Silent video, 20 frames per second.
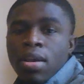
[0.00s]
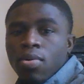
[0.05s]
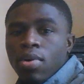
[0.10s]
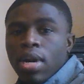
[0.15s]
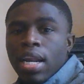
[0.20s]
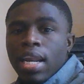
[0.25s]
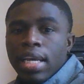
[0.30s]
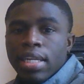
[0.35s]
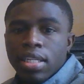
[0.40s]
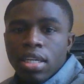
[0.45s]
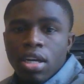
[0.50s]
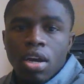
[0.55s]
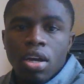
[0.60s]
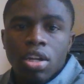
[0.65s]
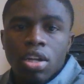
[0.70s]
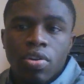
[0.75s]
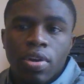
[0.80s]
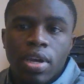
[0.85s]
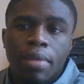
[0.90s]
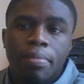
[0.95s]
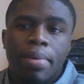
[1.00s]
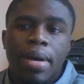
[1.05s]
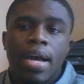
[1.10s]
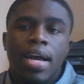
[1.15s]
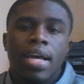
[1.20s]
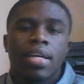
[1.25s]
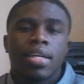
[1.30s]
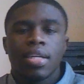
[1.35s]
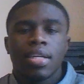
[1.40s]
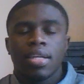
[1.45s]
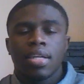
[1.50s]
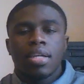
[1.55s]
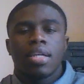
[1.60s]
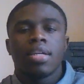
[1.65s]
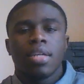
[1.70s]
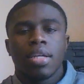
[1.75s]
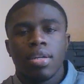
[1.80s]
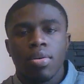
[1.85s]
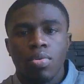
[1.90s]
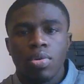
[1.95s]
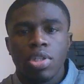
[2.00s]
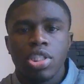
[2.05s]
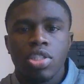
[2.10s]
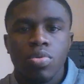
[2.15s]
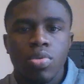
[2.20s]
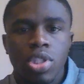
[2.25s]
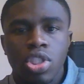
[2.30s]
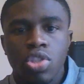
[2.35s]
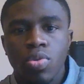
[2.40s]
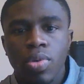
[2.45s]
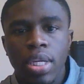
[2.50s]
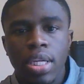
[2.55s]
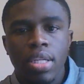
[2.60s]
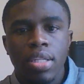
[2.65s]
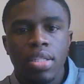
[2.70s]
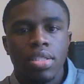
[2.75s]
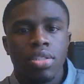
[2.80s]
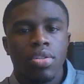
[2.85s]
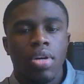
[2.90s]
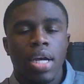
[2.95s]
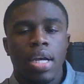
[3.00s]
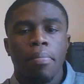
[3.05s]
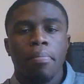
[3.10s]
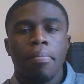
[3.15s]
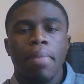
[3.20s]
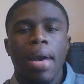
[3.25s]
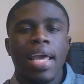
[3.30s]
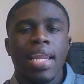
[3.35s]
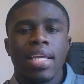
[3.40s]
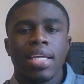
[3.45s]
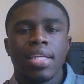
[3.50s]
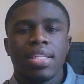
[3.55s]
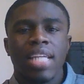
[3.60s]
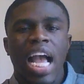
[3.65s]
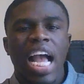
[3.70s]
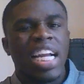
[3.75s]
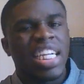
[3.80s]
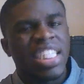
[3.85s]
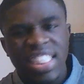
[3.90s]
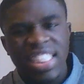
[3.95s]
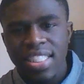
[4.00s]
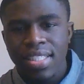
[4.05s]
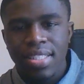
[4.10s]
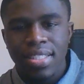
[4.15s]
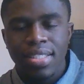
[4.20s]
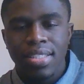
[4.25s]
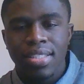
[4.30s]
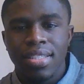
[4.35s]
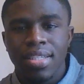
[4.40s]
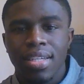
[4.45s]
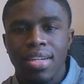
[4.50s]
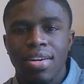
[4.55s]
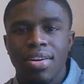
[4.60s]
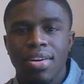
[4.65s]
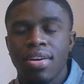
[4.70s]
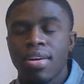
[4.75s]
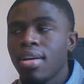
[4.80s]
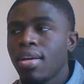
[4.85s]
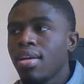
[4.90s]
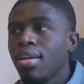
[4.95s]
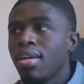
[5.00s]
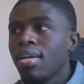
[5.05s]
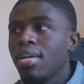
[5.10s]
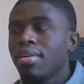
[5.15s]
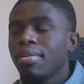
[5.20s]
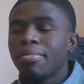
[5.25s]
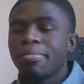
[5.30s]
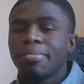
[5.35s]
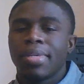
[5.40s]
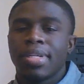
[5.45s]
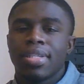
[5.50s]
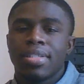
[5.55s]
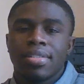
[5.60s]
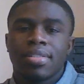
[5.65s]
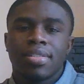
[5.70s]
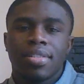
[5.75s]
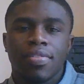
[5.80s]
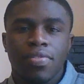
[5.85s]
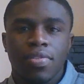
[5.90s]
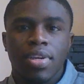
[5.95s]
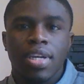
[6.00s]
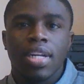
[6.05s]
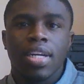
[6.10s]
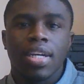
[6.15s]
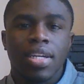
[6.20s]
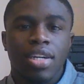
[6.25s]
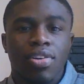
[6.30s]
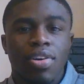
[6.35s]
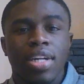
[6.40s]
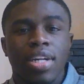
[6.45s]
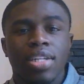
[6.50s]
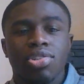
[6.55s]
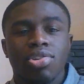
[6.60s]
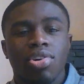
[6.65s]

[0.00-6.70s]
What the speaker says: what I like to call a credit pie. I wish it was sweet so I could bite it. You know, If you get a good credit